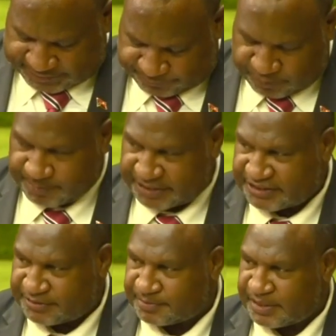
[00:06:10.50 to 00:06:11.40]
4
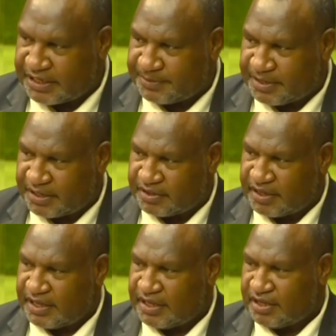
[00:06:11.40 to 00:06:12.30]
budgets, mipla head him down.
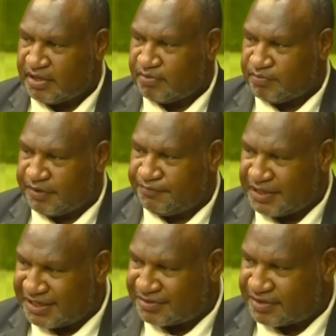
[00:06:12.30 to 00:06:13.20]
We've
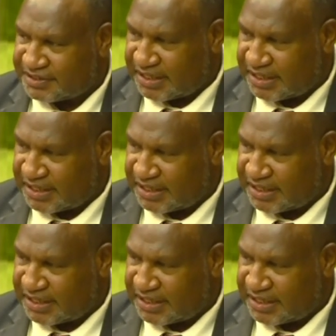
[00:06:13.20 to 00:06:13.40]
increased